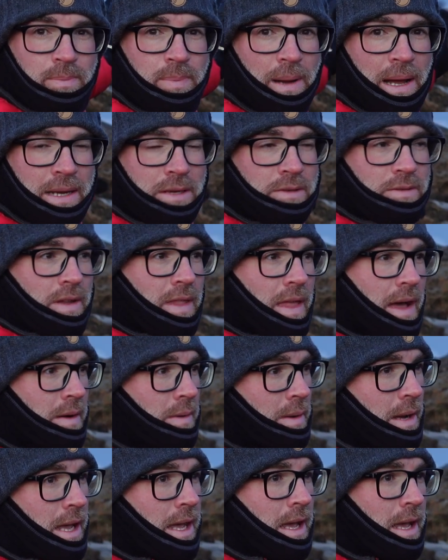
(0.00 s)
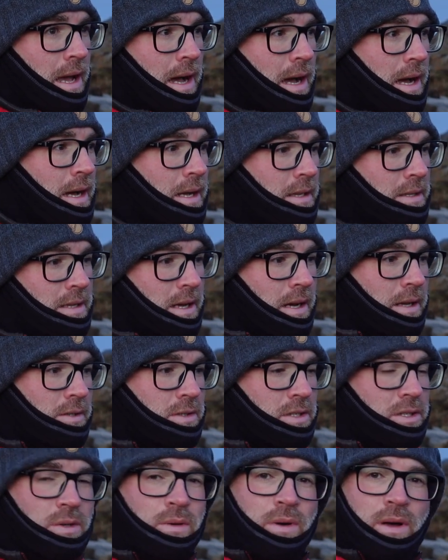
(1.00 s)
back over that way, and I'll
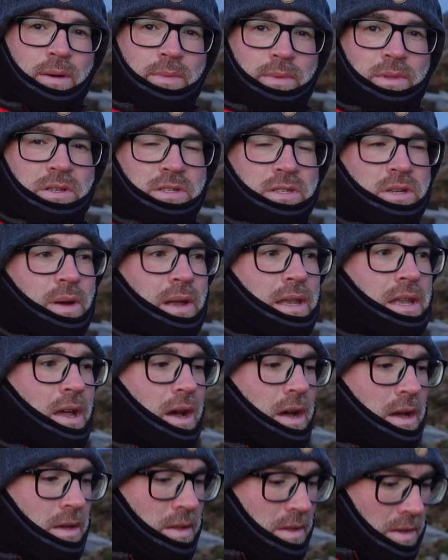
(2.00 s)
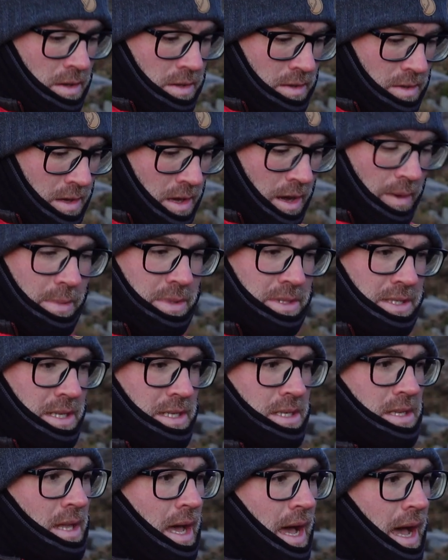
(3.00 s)
show it up on the screen now, the
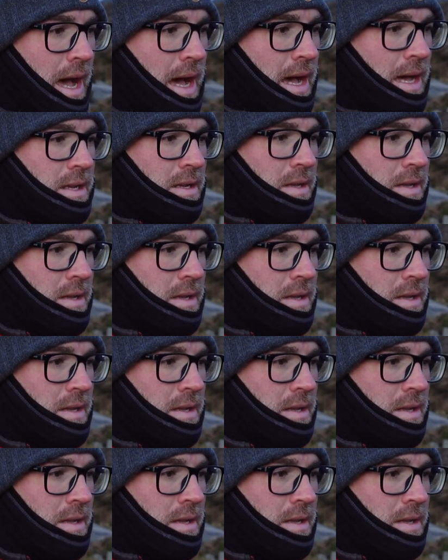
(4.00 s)
composition that I had